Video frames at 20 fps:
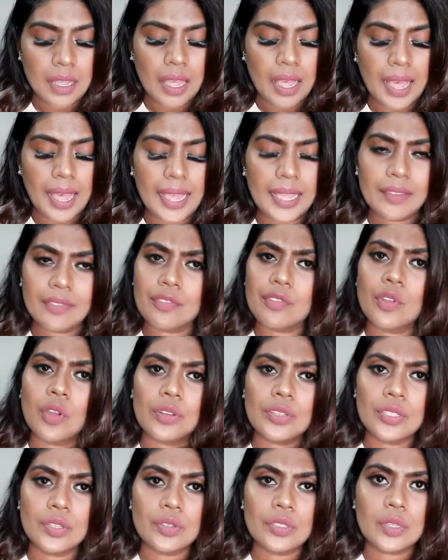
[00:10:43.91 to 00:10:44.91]
I have
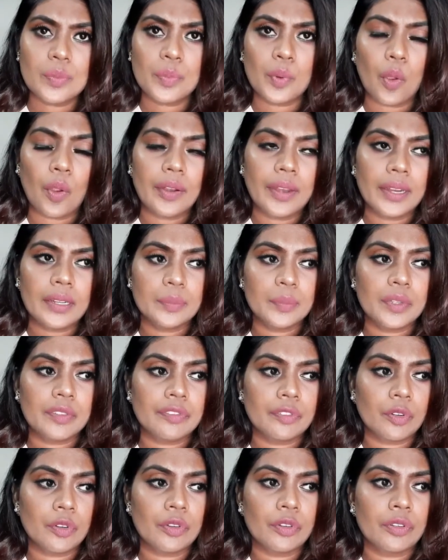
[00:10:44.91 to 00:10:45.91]
not used the product
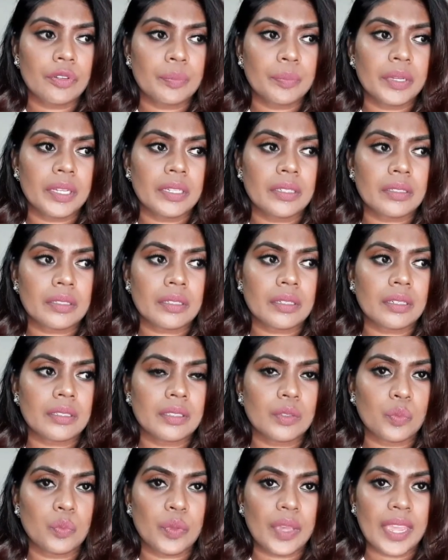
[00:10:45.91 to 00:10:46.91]
before, but
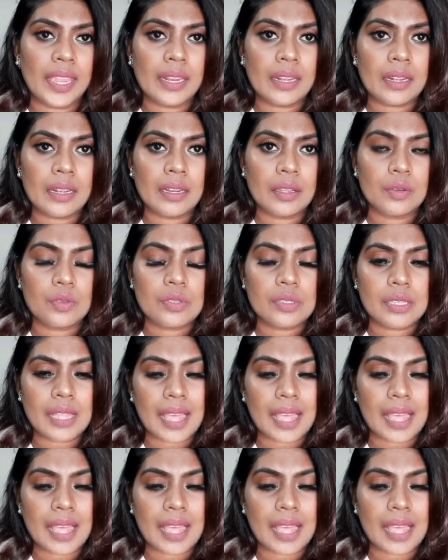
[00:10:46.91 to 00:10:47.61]
the way it looks,